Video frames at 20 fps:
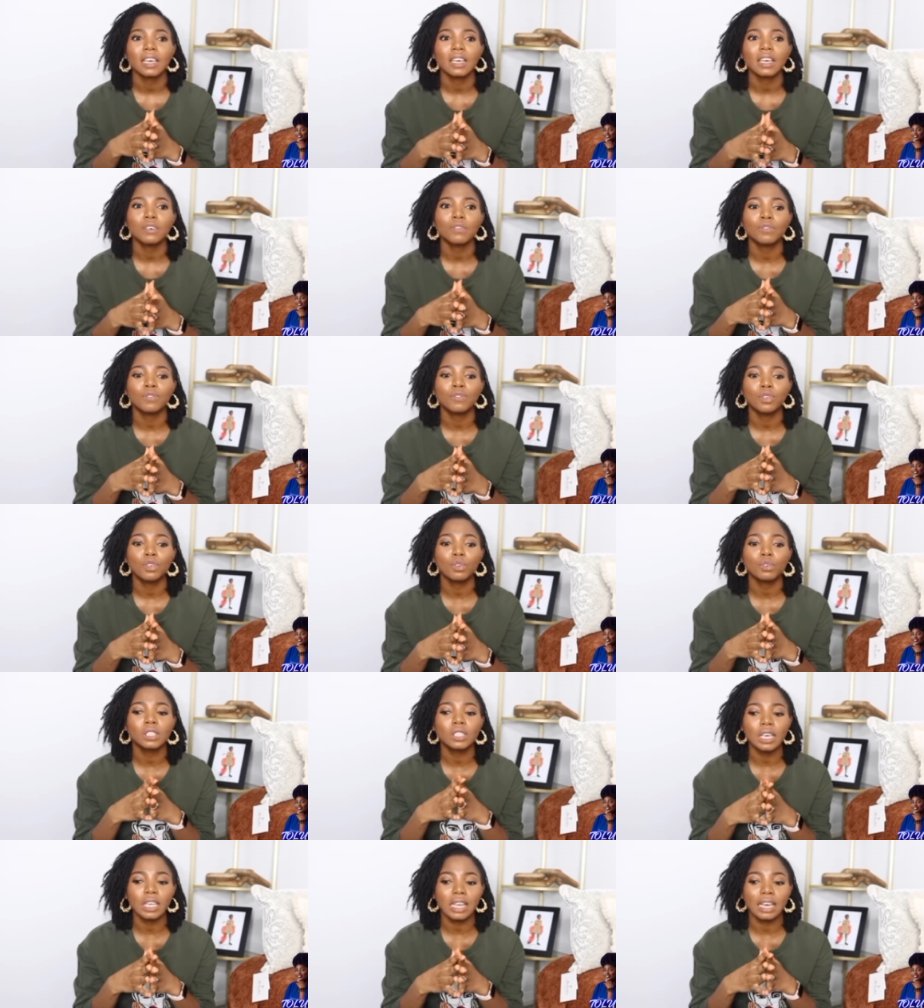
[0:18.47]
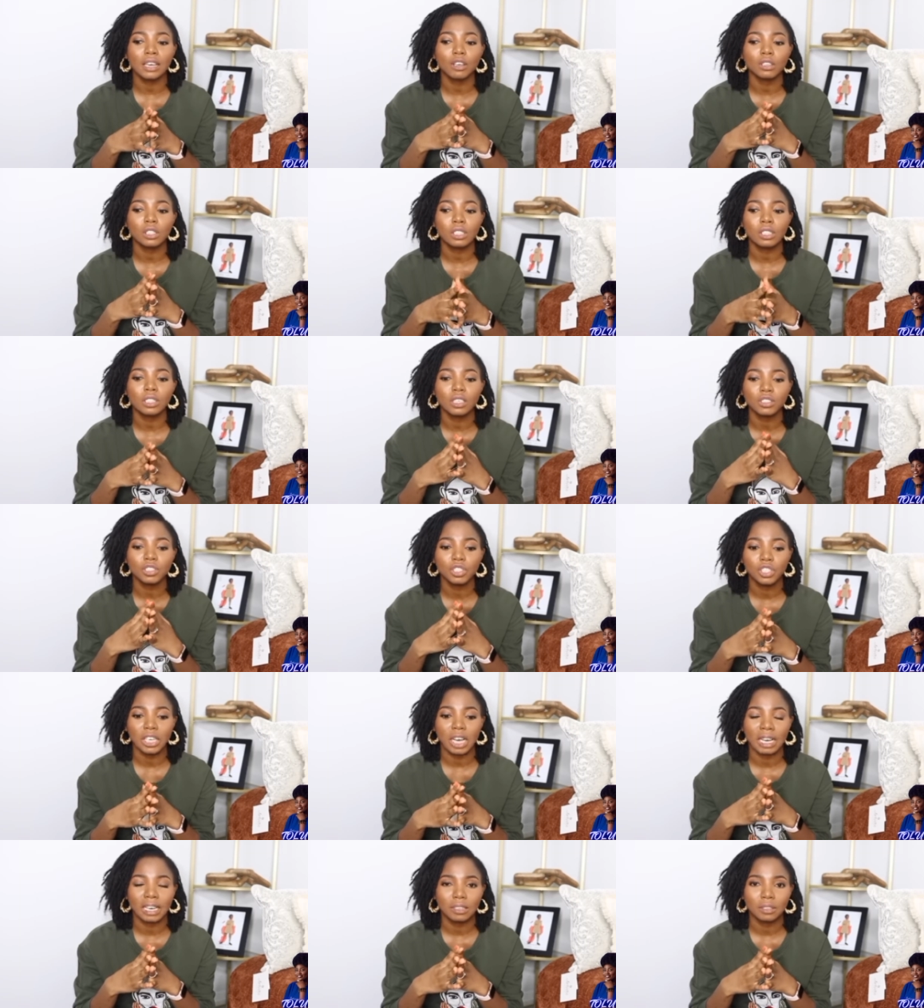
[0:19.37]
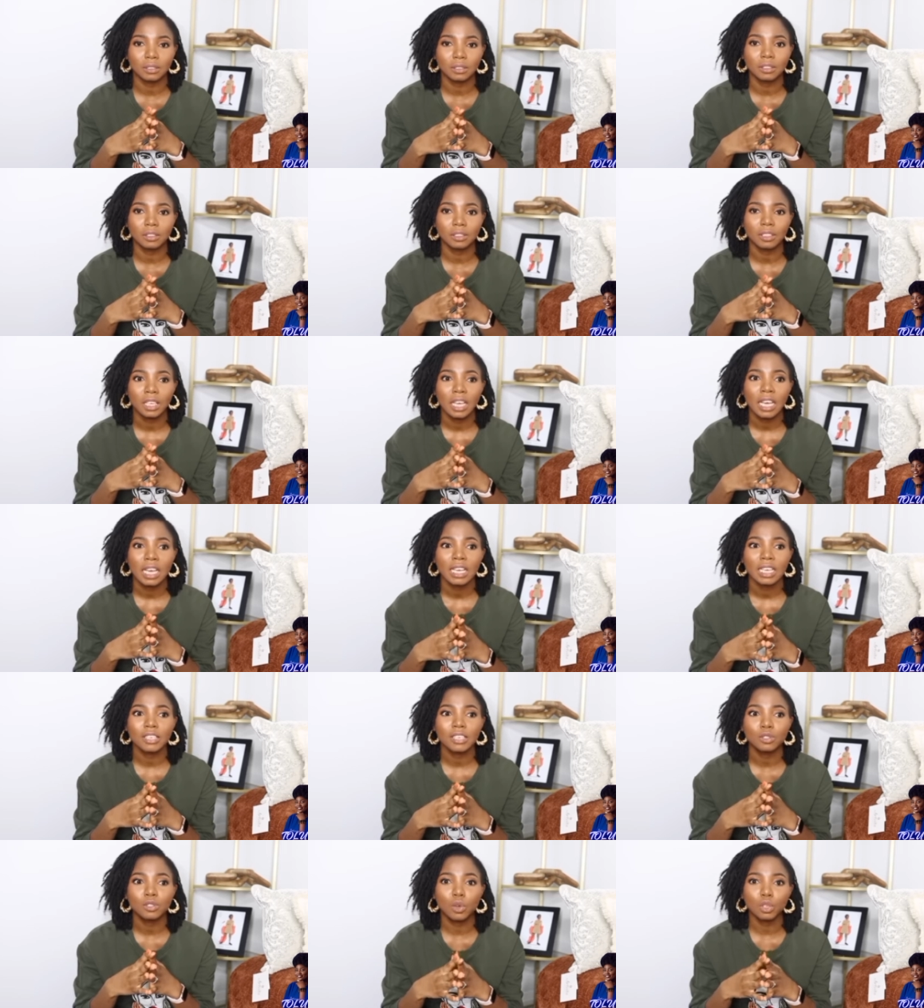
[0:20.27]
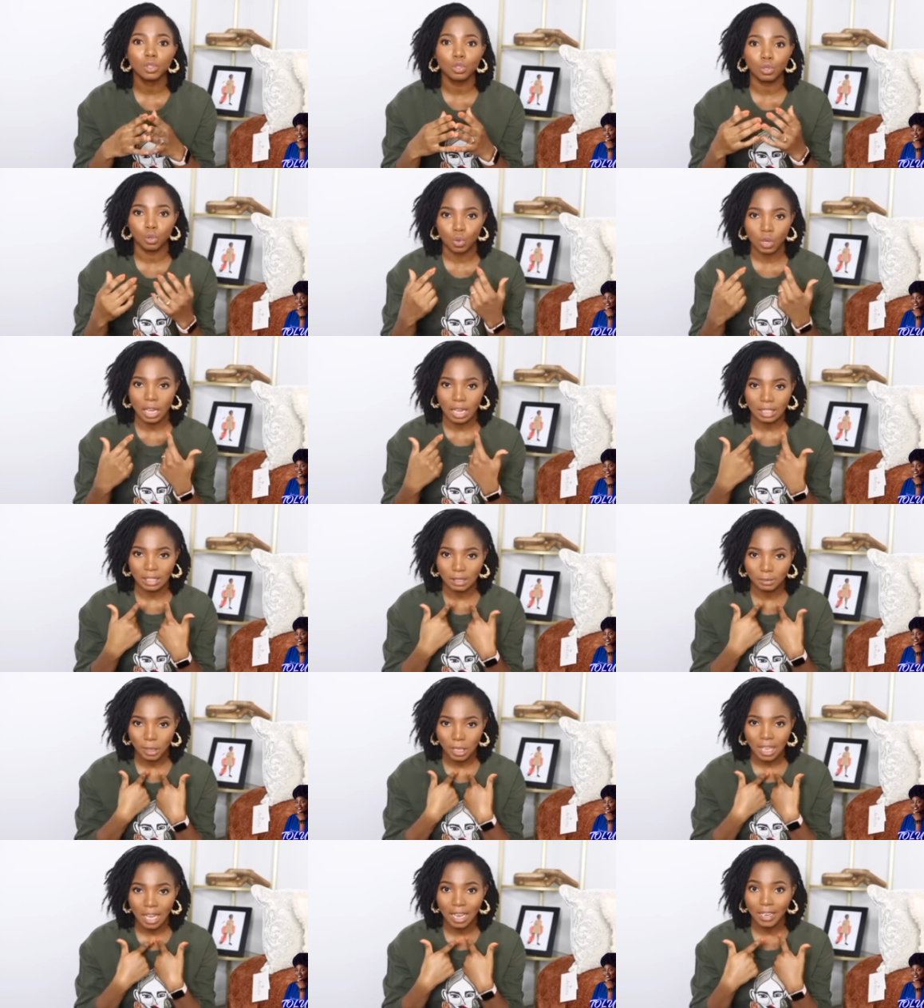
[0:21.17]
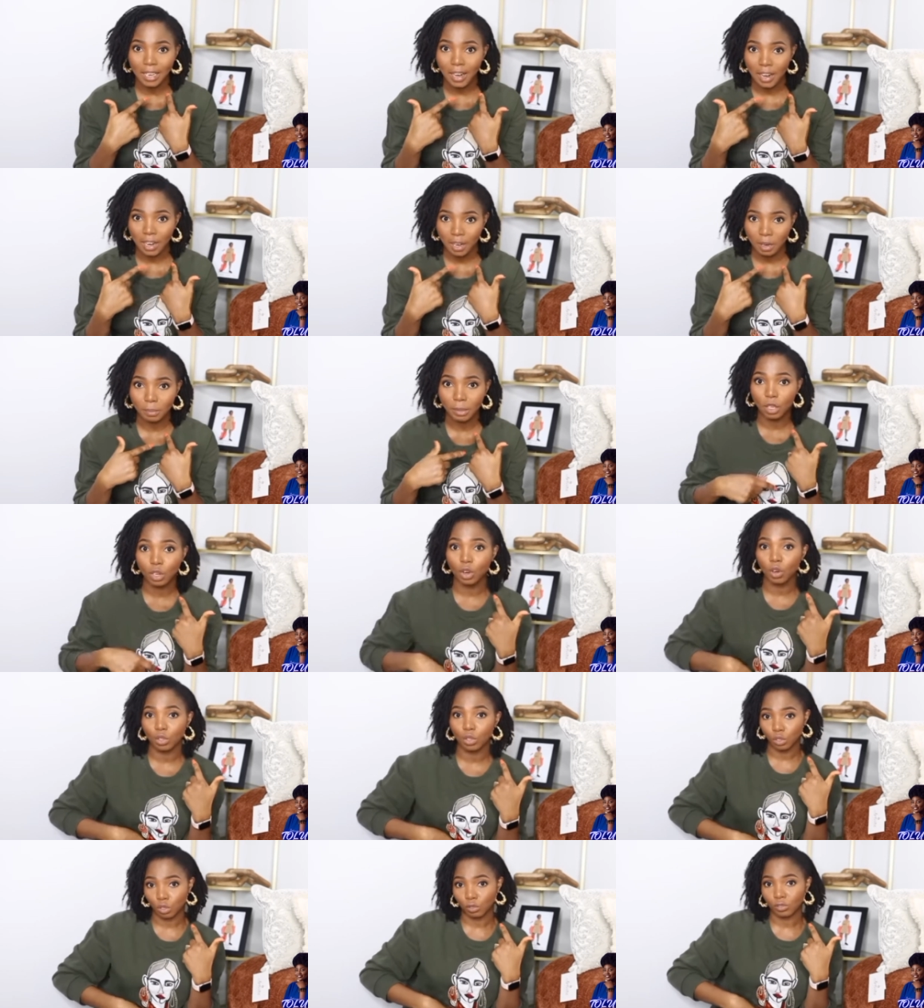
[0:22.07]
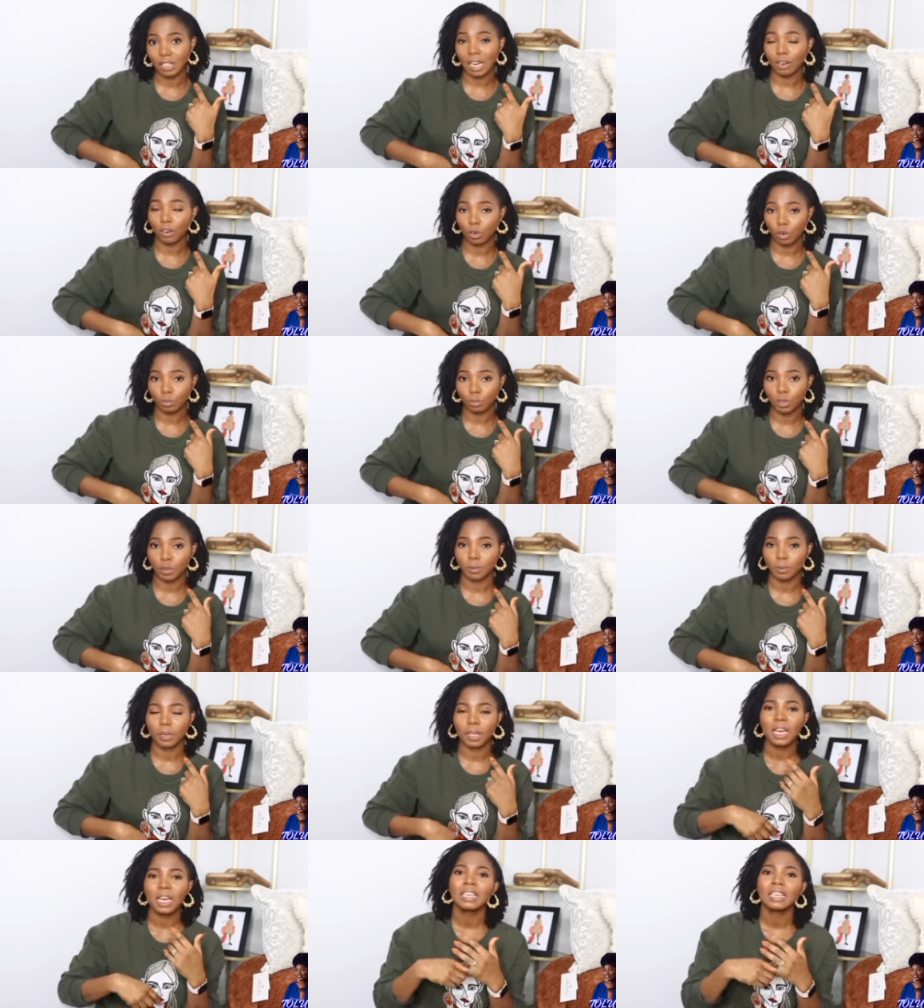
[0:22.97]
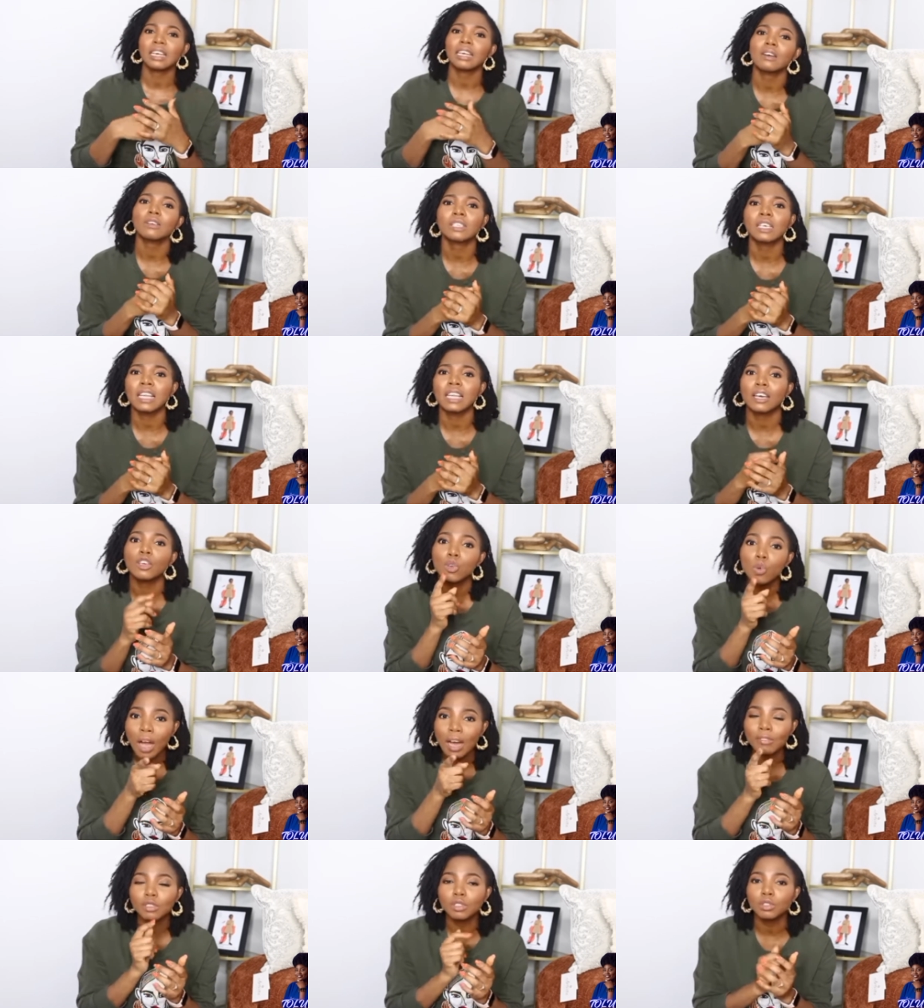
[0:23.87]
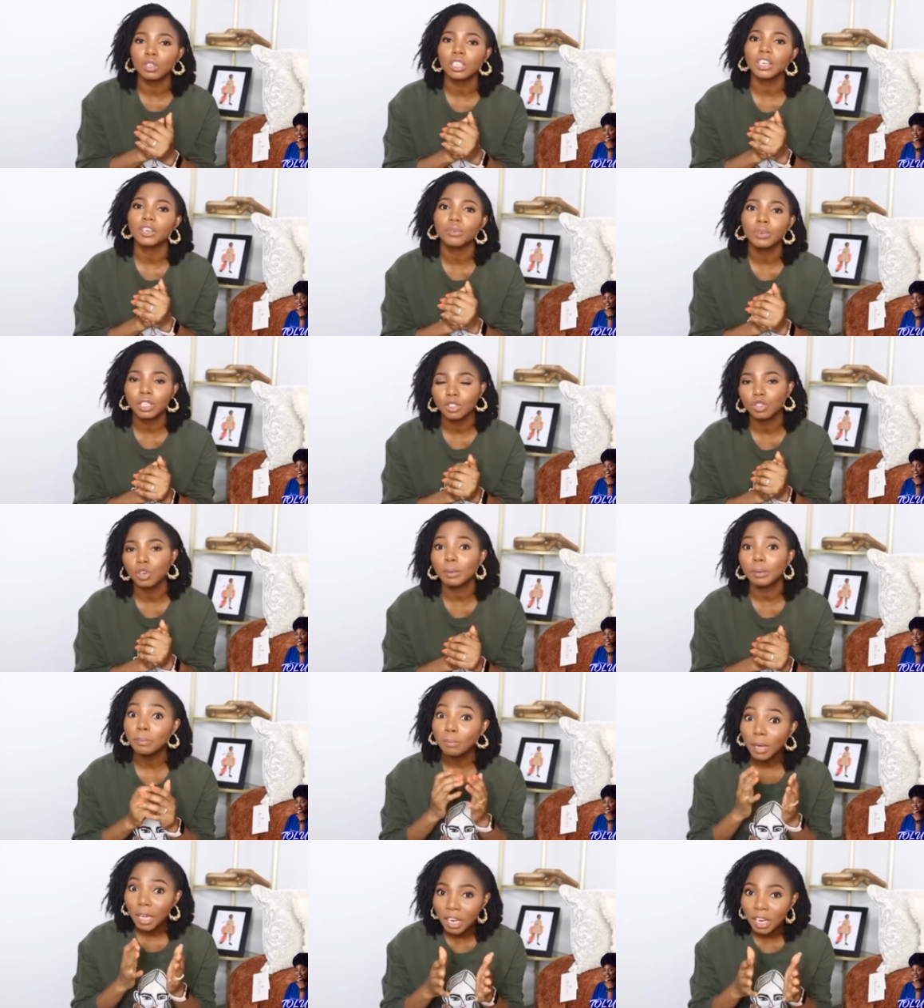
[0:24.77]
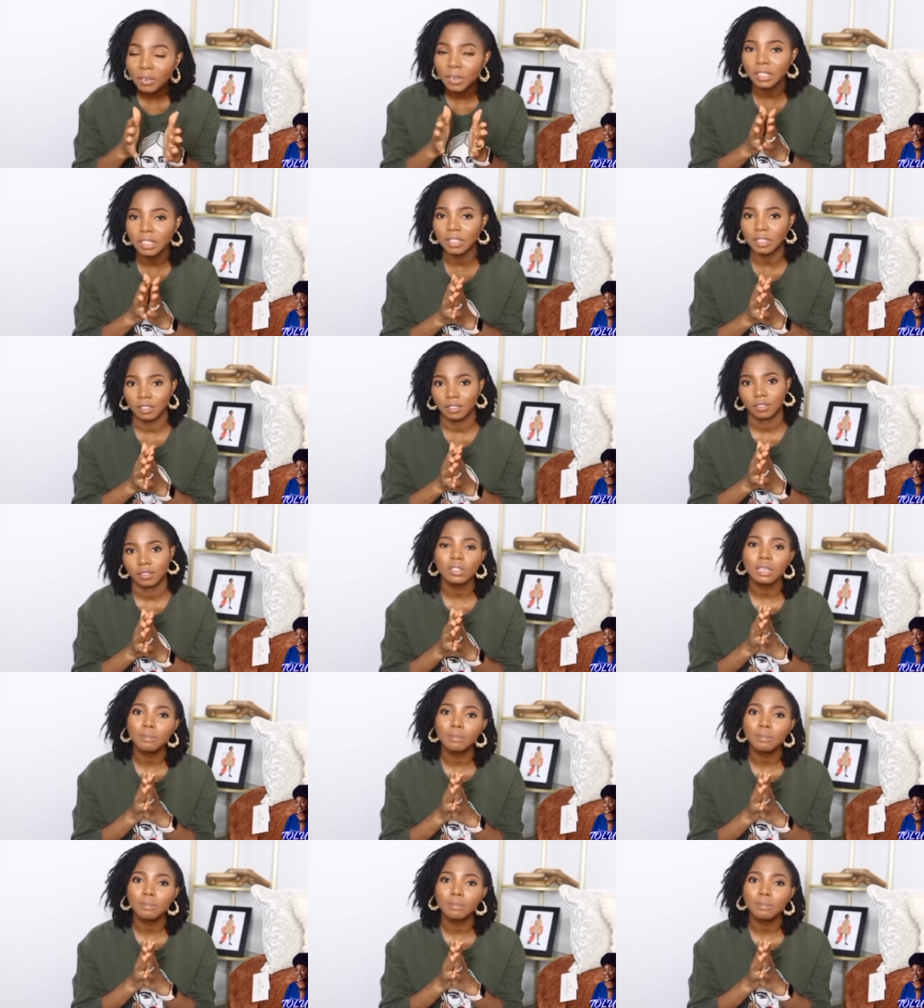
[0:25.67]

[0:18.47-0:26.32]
If you say that your teenage child is going to look at me and err because of that cropped up, and I'll say that you haven't done a great job in parenting.